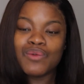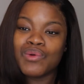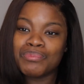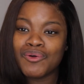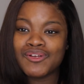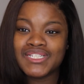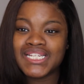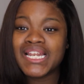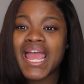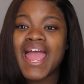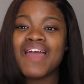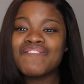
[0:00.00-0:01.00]
We're
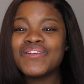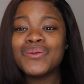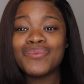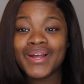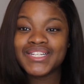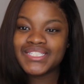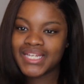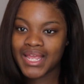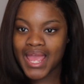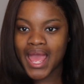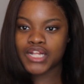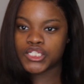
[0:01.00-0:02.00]
posting every Wednesday
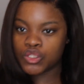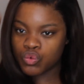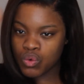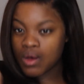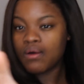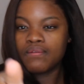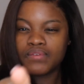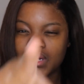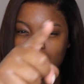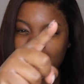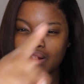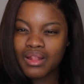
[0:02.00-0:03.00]
at 12
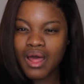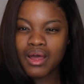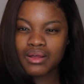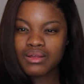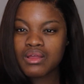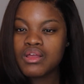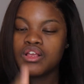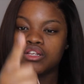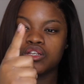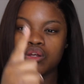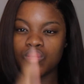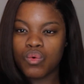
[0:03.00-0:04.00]
o'clock,
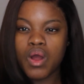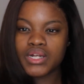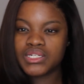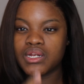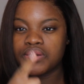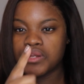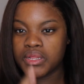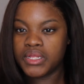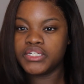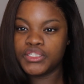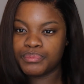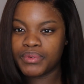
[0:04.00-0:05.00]
so you can watch it on your
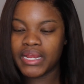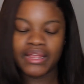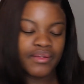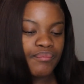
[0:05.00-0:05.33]
lunch break.